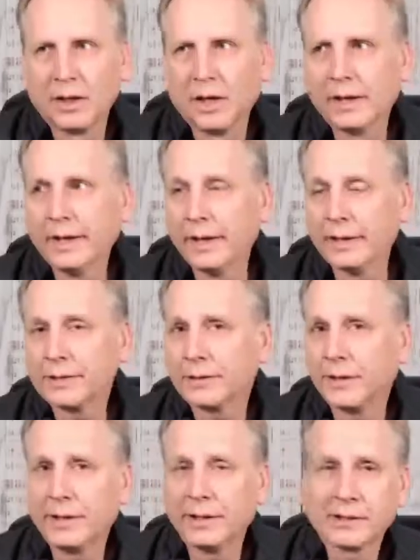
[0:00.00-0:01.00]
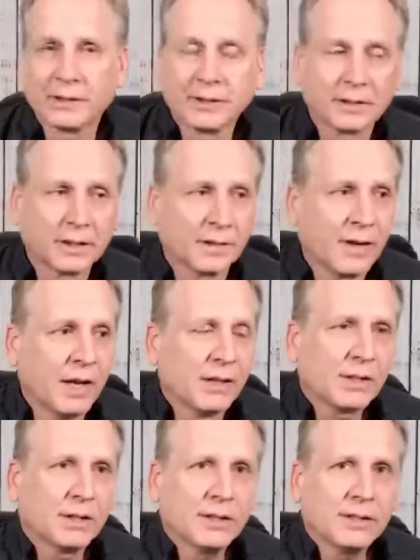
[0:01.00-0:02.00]
Yeah, it's great. It's a good comment.
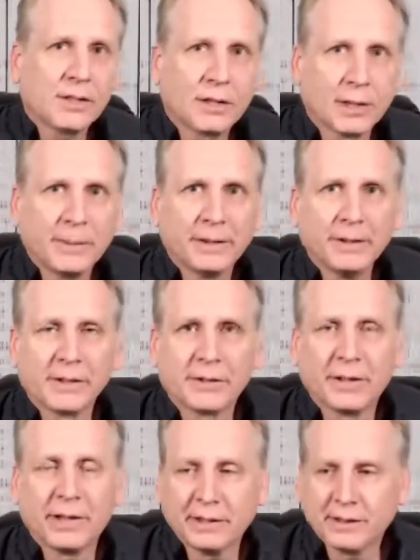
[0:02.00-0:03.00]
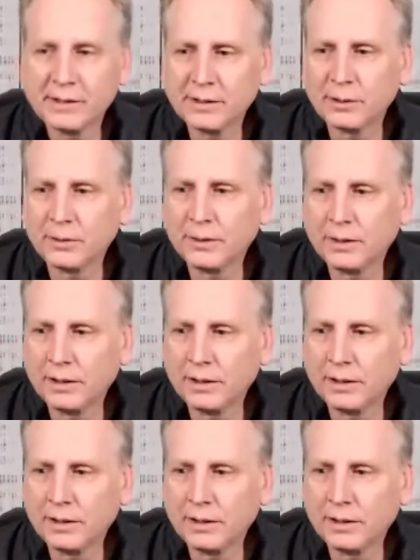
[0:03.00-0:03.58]
So let's talk about this, right? So